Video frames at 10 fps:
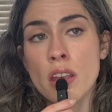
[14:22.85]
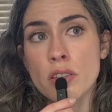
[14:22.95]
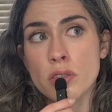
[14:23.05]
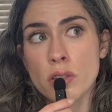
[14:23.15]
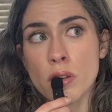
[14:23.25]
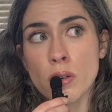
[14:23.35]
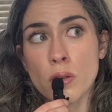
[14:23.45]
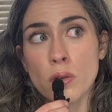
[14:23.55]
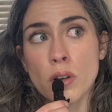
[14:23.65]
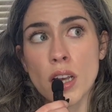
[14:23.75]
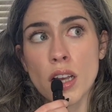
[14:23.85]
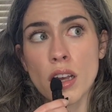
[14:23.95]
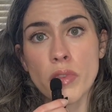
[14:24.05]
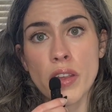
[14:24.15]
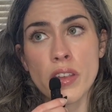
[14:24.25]
So
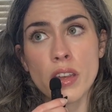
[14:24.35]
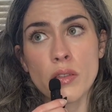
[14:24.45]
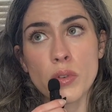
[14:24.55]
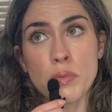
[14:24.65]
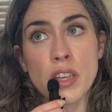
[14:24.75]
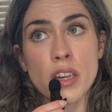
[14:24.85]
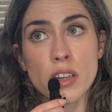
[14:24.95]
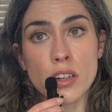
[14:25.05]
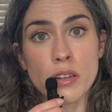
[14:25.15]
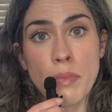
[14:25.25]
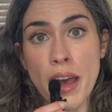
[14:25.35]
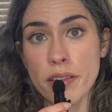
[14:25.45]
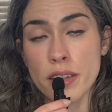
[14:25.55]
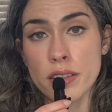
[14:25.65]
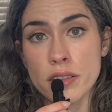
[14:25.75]
I think it would be a good
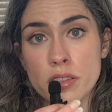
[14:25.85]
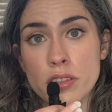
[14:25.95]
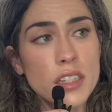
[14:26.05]
palette cleanser